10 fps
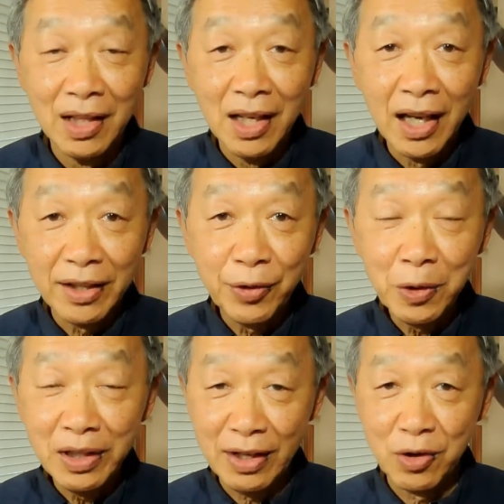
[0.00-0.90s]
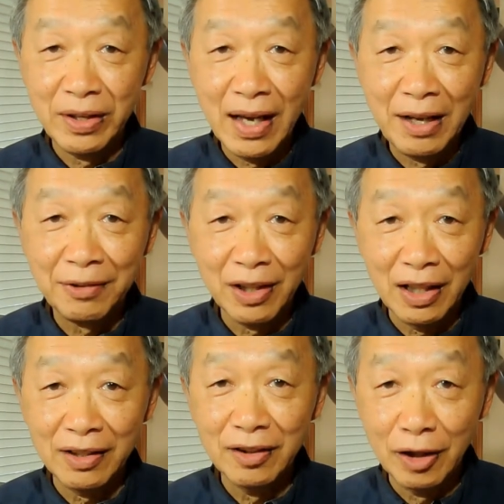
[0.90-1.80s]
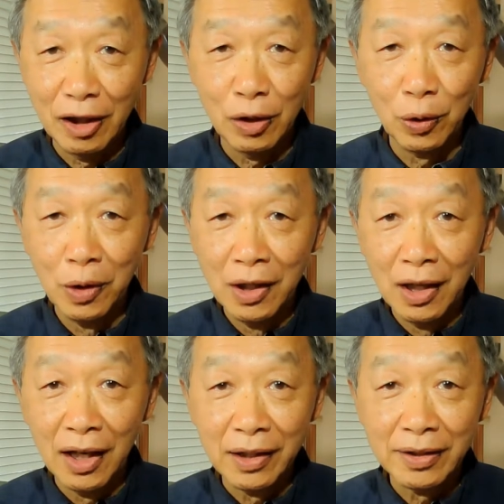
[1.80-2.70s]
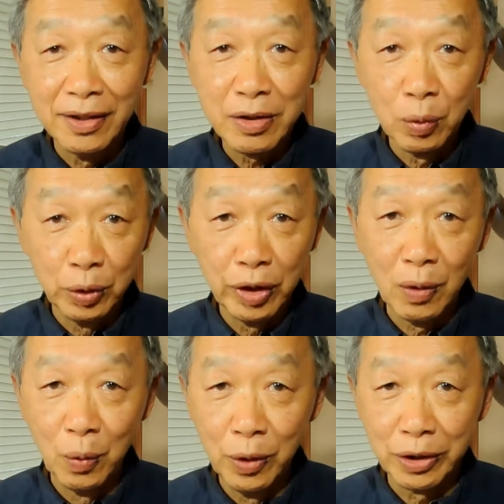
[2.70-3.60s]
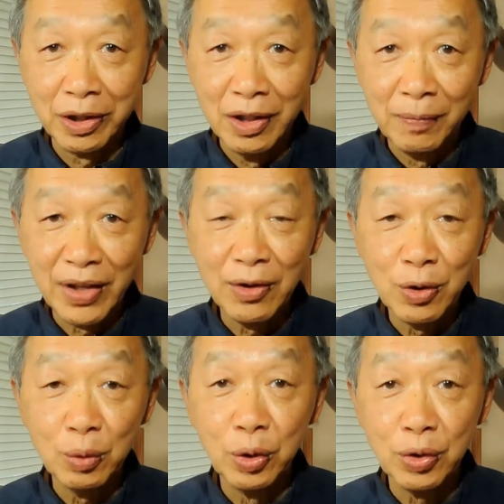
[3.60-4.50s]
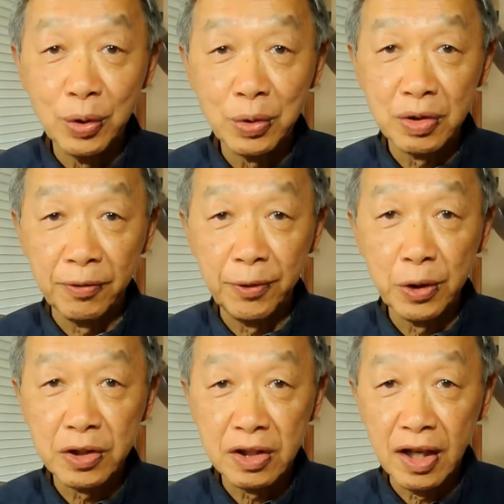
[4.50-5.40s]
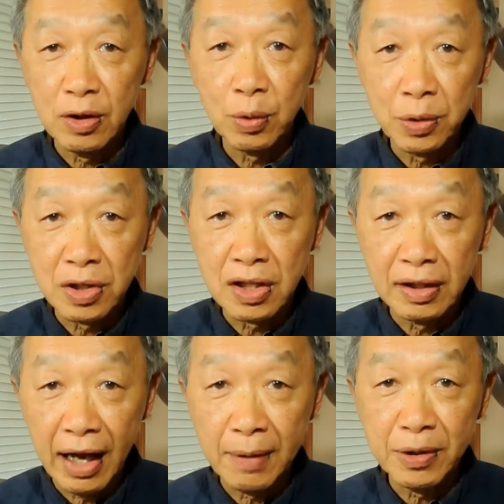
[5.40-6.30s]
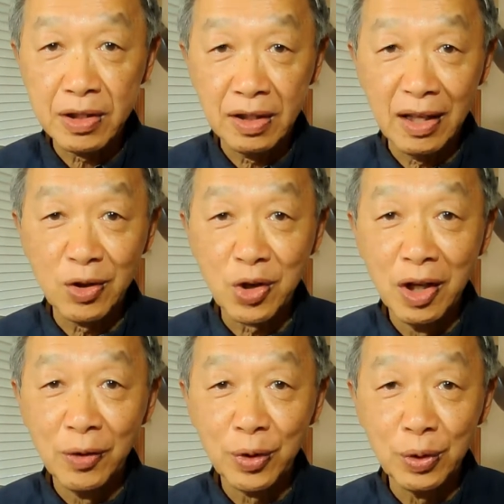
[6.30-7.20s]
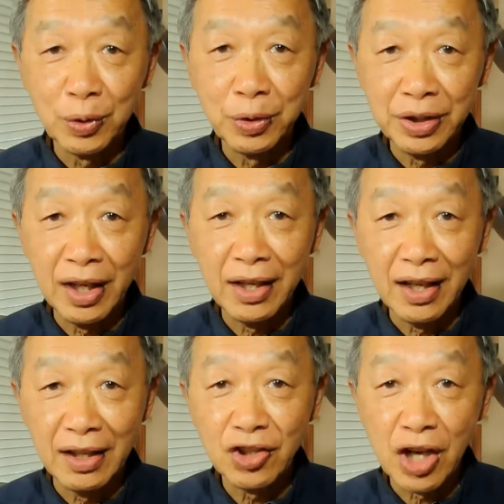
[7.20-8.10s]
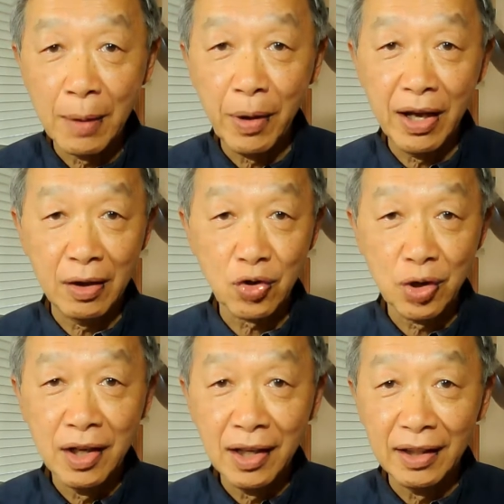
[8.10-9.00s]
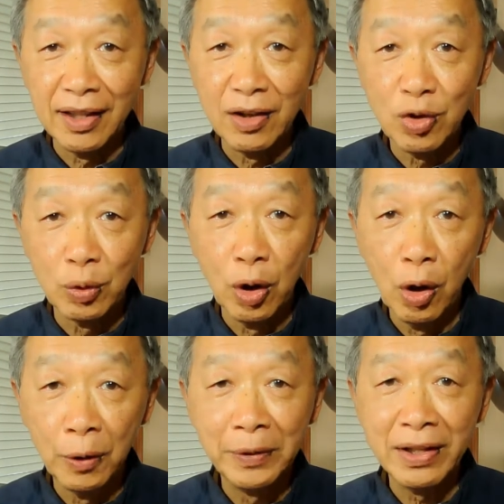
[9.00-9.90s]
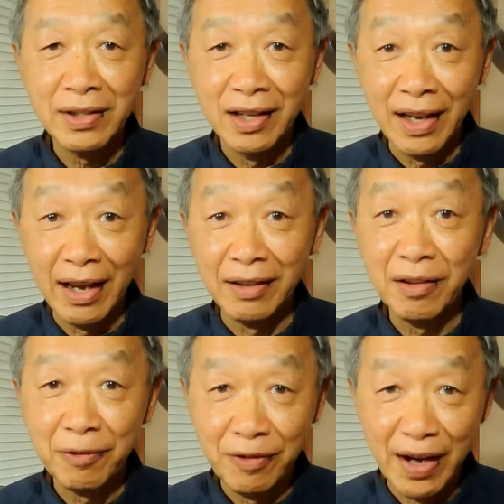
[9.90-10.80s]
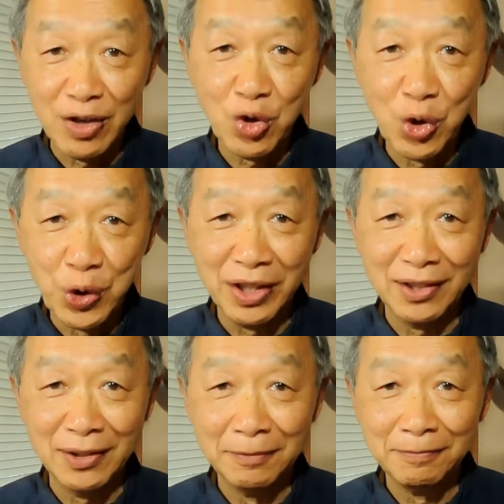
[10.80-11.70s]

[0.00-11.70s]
If you let your knife get dull, this will not work. Then you will use the first stage, which is the diamond stage, to create a sharp edge, and then you will hone it and fine-tune it.